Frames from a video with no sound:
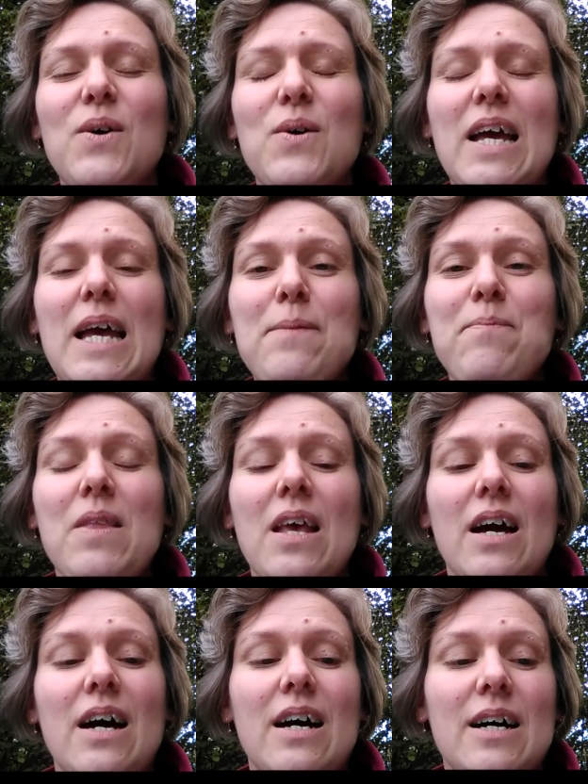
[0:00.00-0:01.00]
Okay.
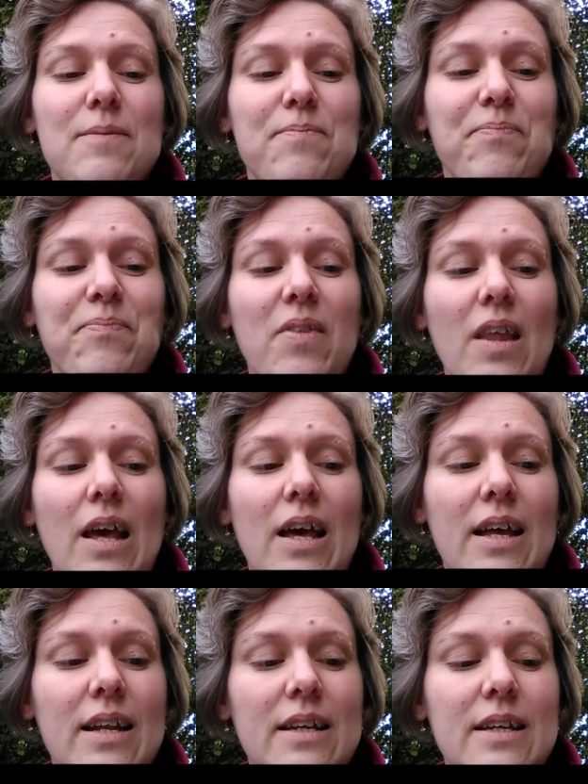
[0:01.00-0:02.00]
Um,
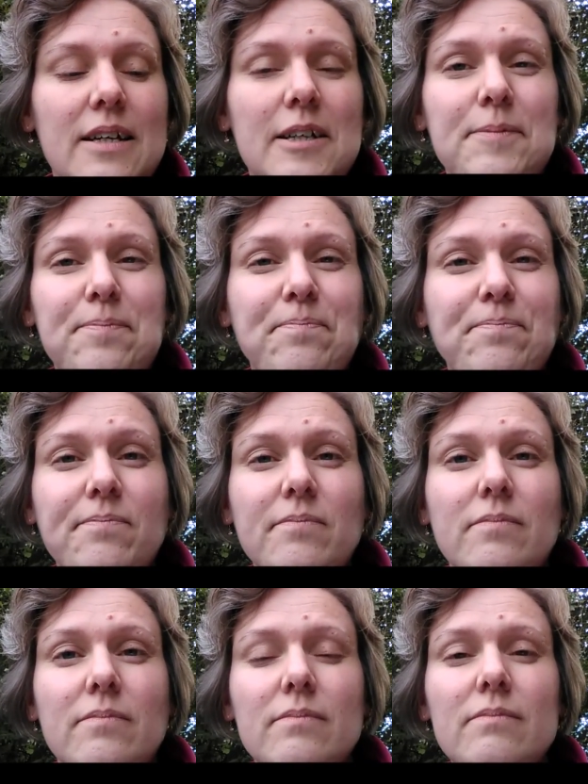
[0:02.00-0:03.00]
and um,
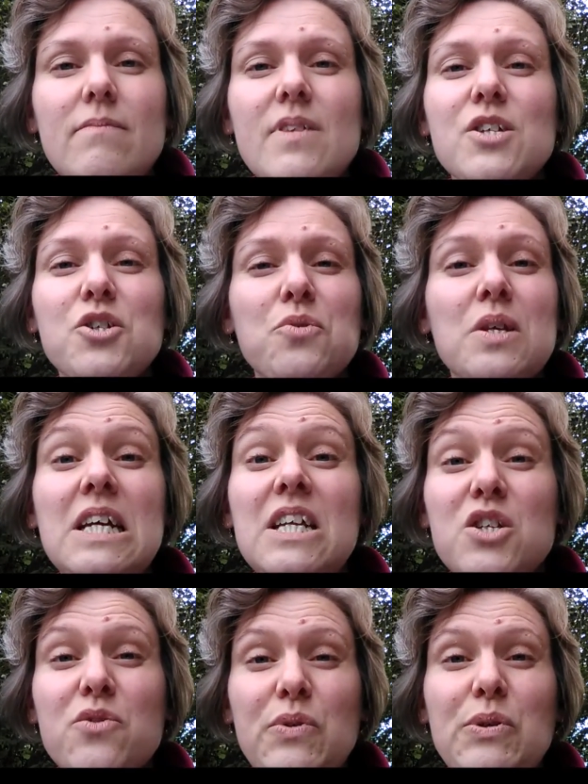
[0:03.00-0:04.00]
so the
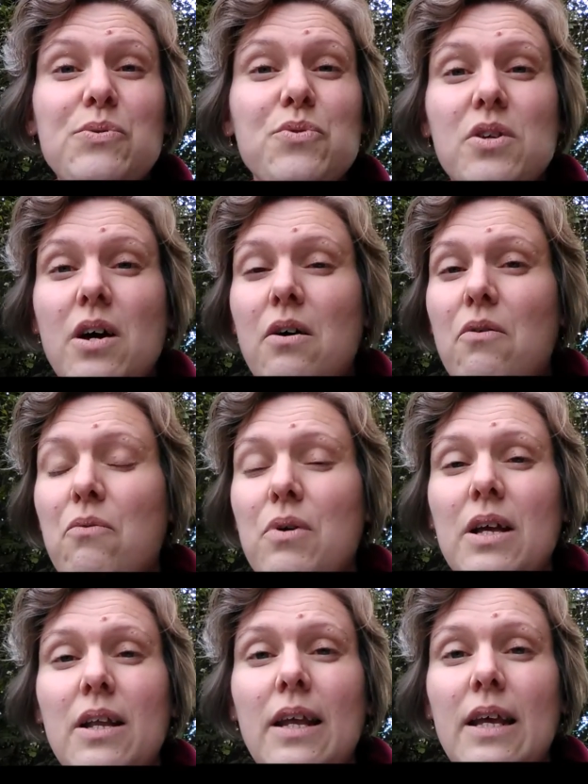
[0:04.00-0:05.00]
interviews are
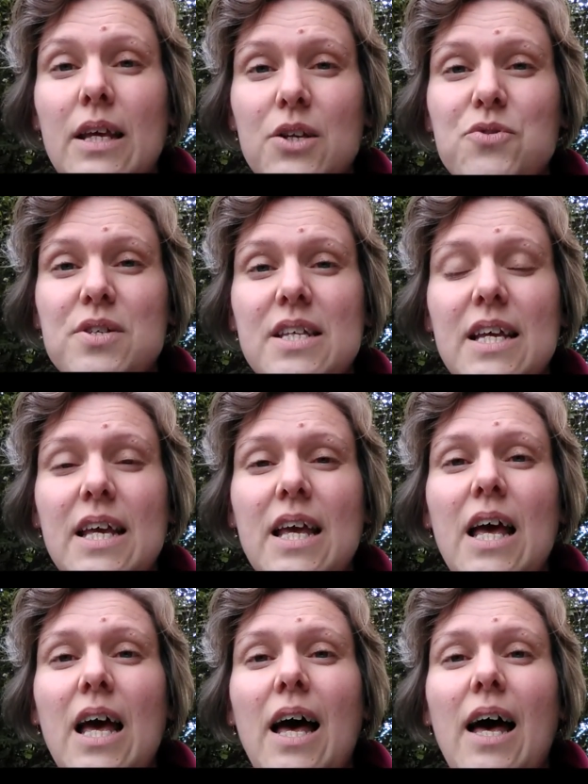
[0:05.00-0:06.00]
really interesting.
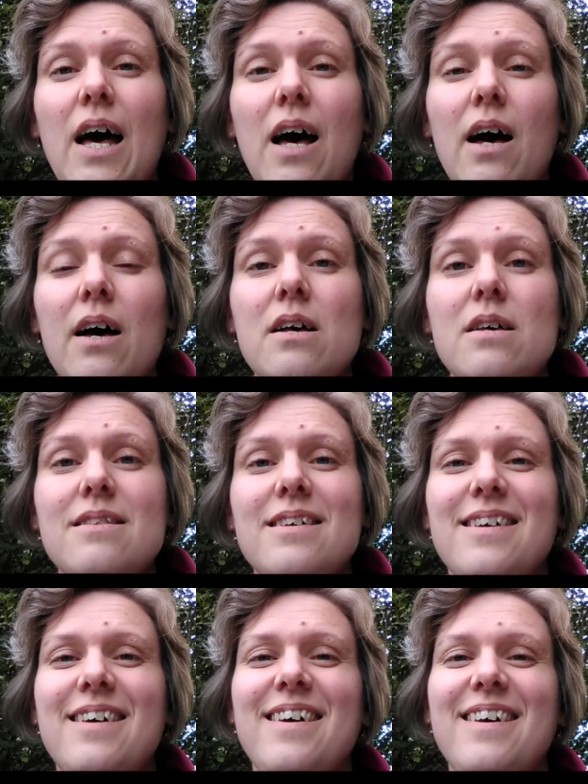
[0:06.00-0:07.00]
Uh, the,